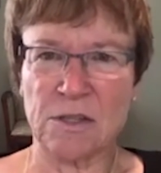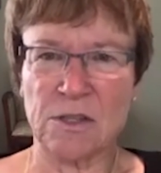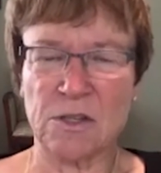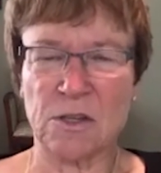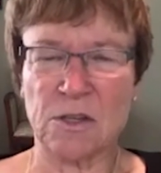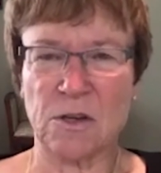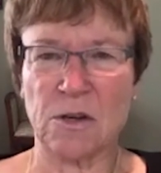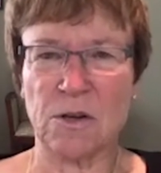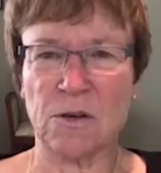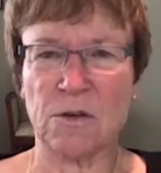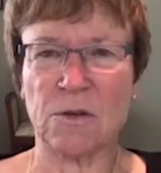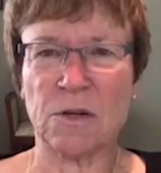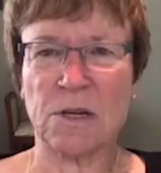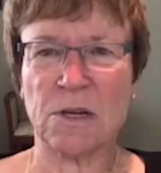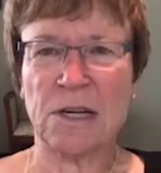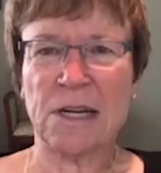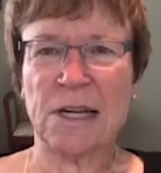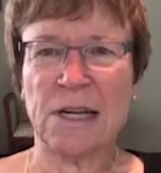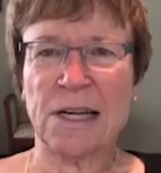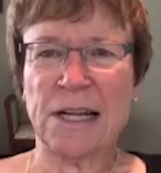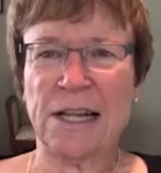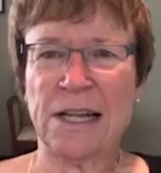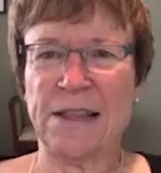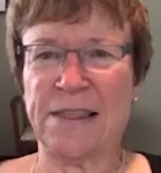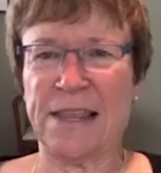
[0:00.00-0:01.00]
So
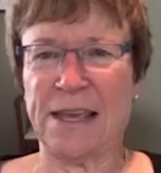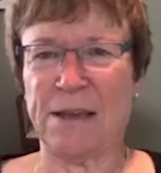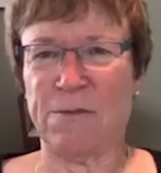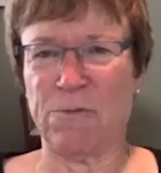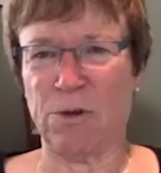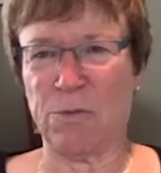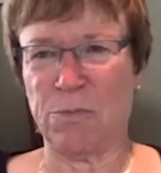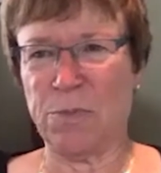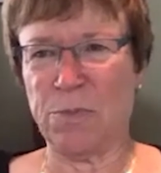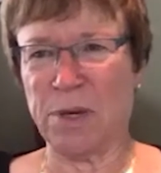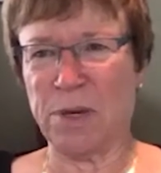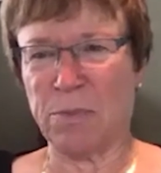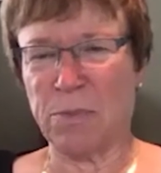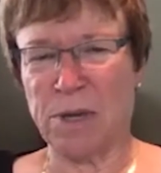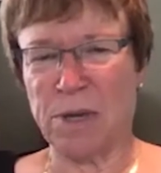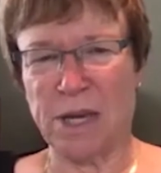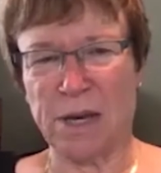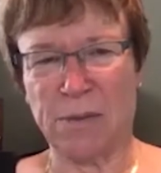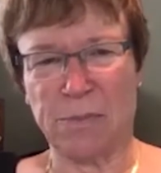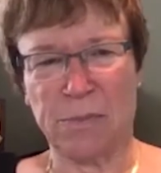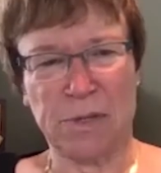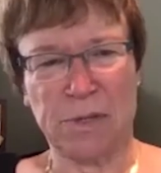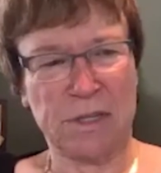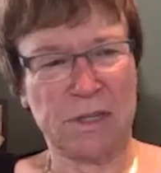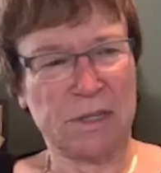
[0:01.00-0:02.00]
they would pick me
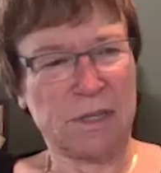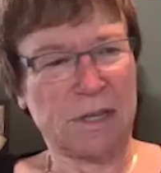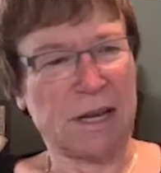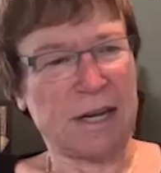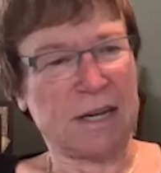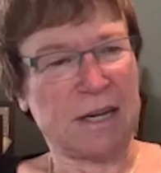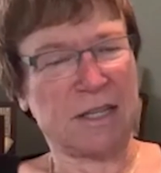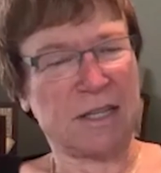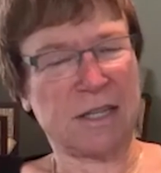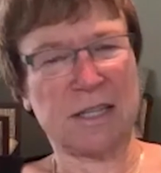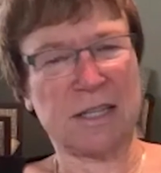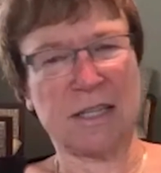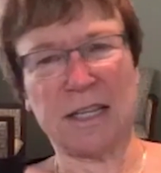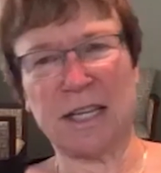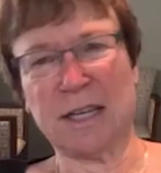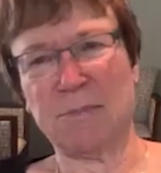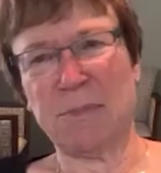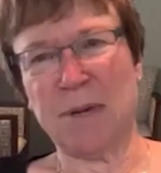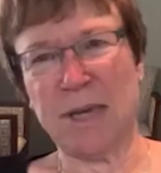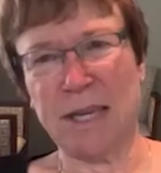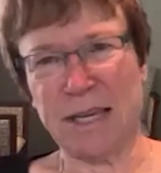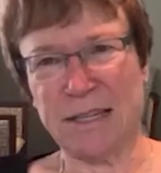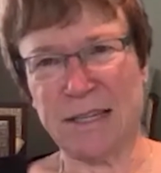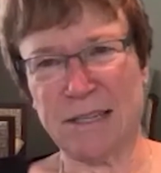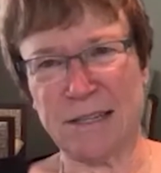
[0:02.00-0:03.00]
up and kind of sling
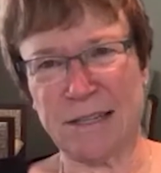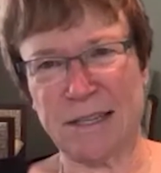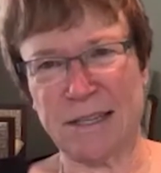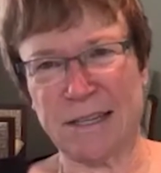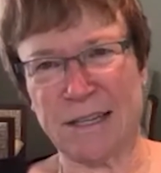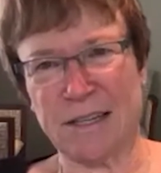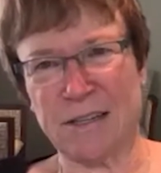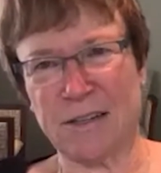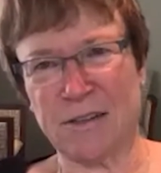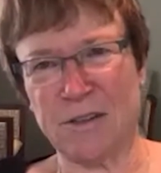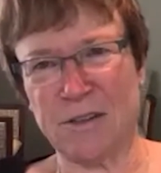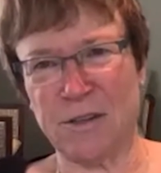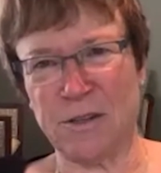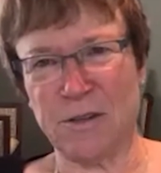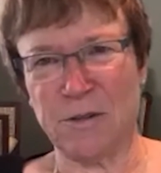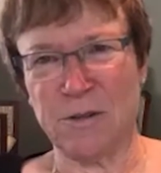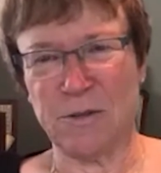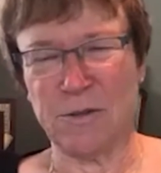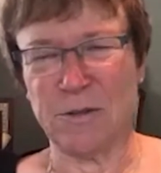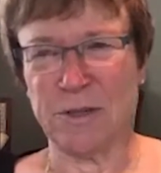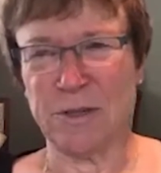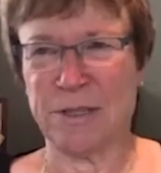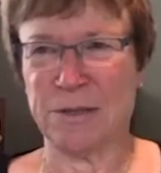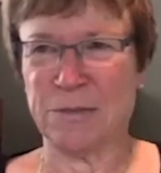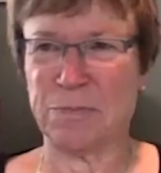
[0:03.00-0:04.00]
me into the
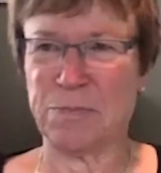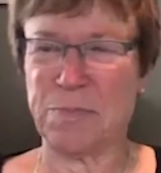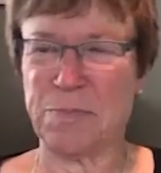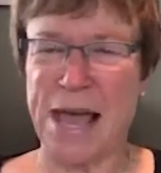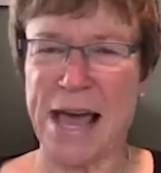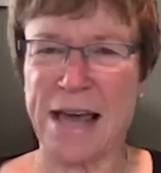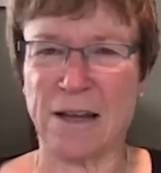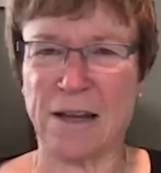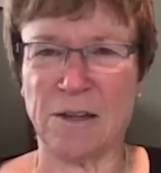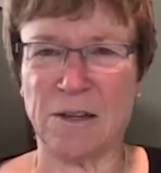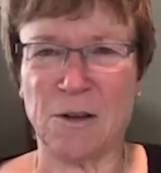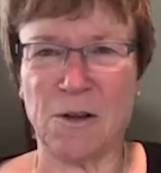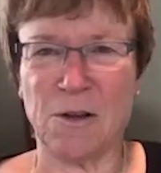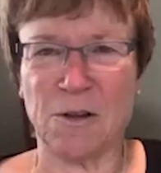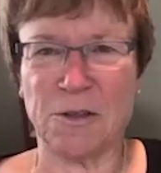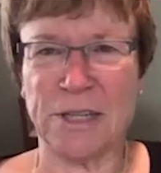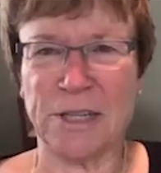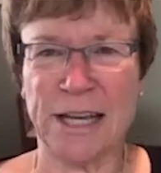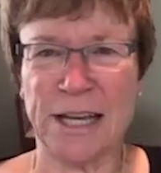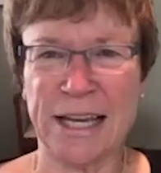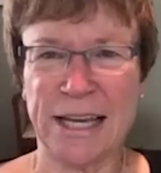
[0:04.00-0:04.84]
canoe and paddle all day.